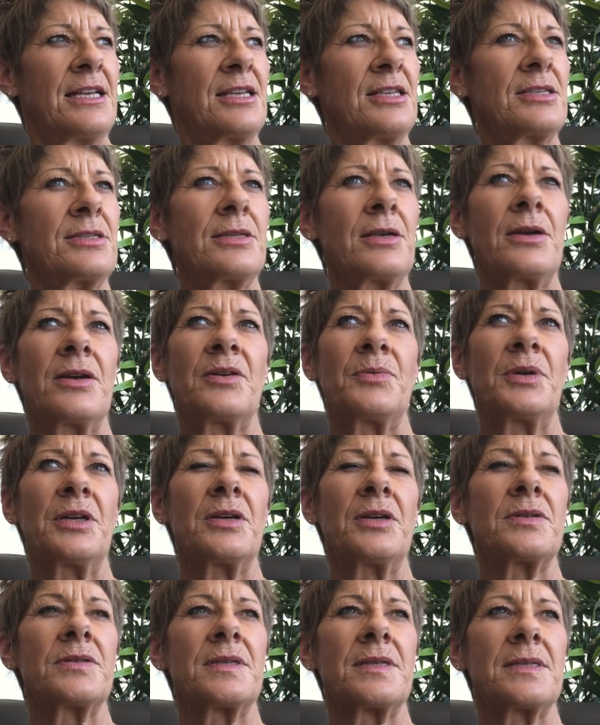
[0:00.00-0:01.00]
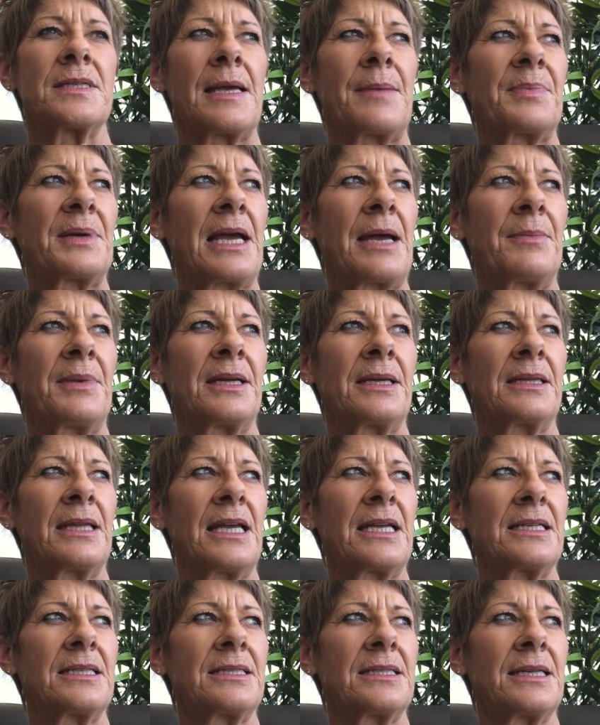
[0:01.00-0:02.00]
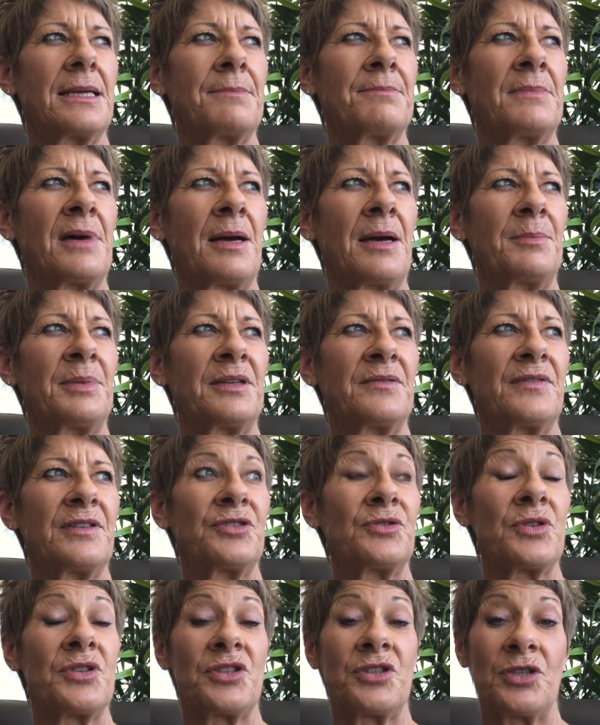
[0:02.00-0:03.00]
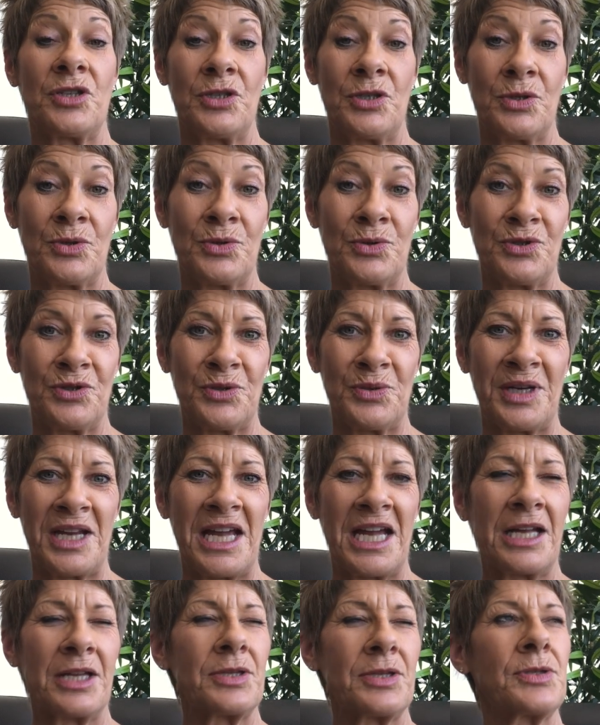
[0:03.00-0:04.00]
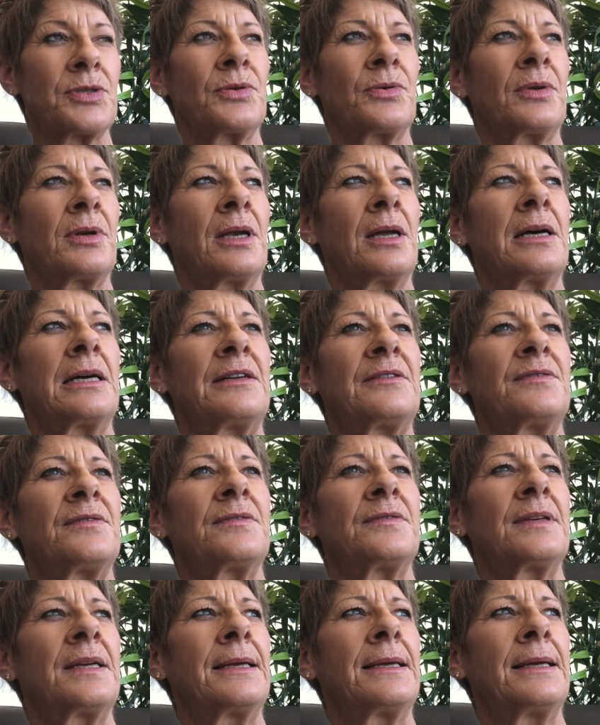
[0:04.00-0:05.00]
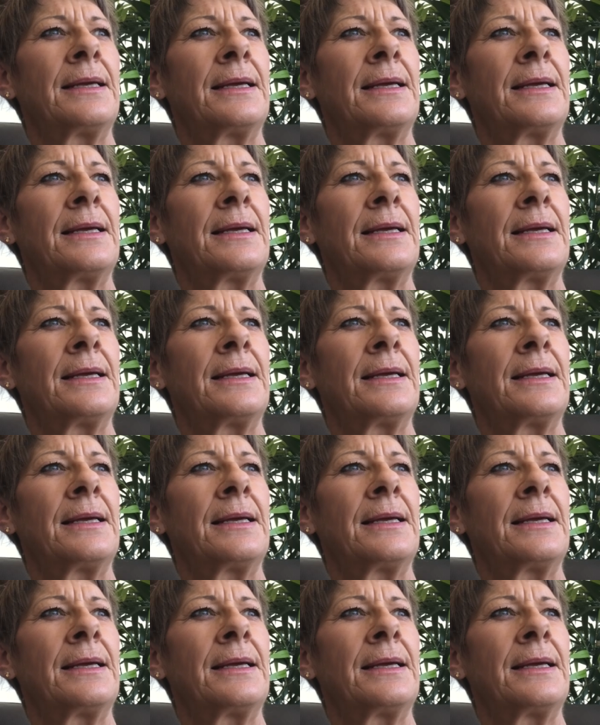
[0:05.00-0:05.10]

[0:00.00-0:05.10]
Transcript: So, what else is upcoming that might be of interest to you to enhance your life?